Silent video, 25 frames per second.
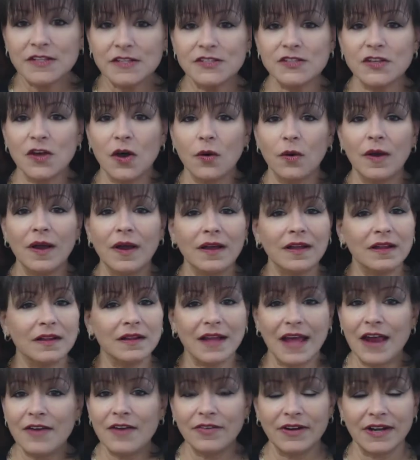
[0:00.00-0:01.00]
So
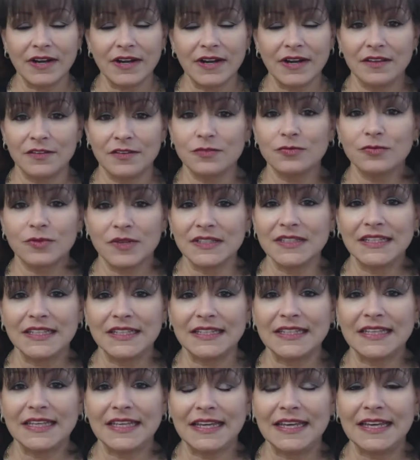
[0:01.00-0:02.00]
clarity is really
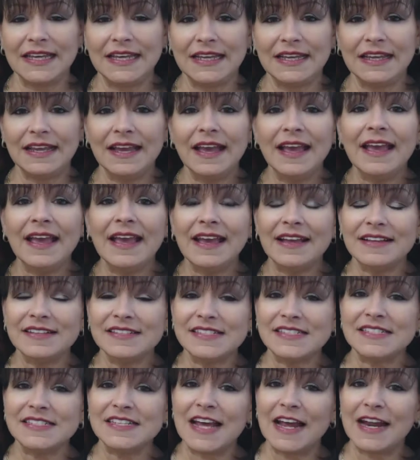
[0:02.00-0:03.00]
the key in
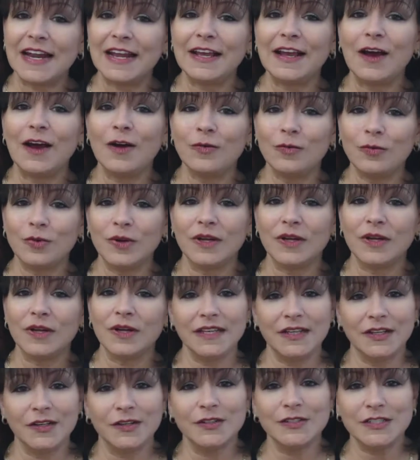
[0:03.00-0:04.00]
setting a
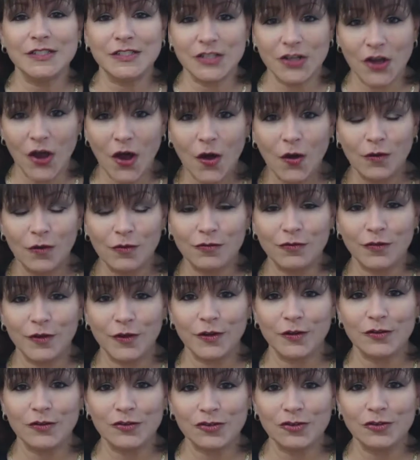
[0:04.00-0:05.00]
really good tone for
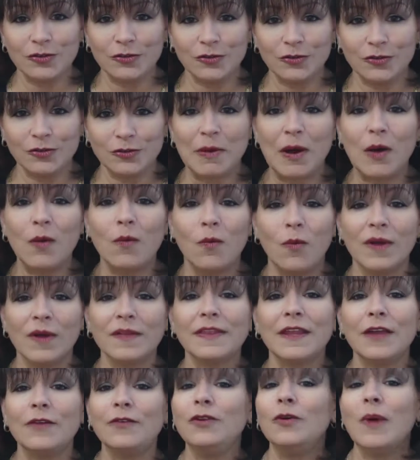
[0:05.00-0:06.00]
your children about
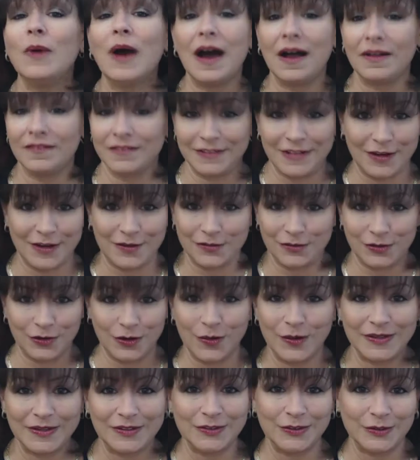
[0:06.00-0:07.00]
what their new holidays are
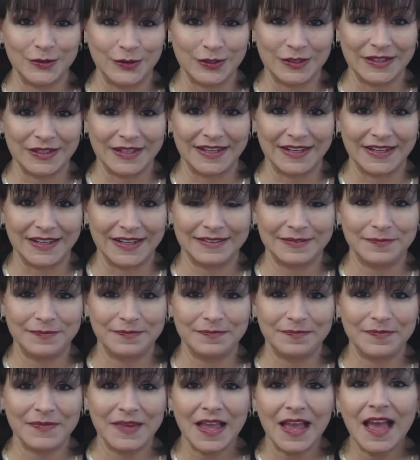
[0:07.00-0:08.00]
going to look like.
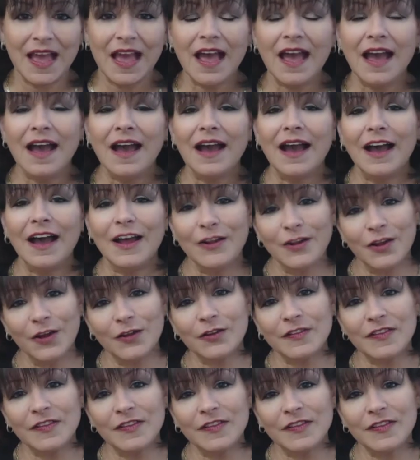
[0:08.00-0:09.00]

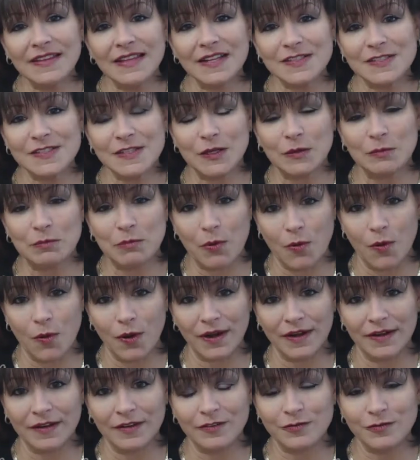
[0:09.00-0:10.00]
Another thing that's
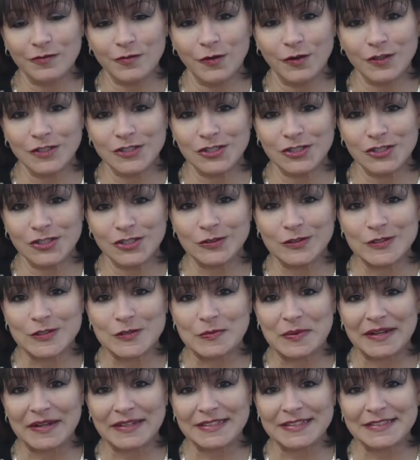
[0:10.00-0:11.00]
important for children
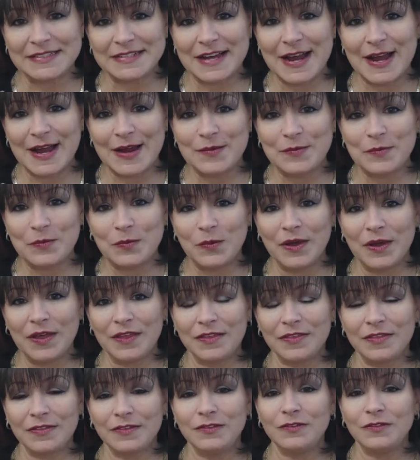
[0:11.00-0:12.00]
spending time with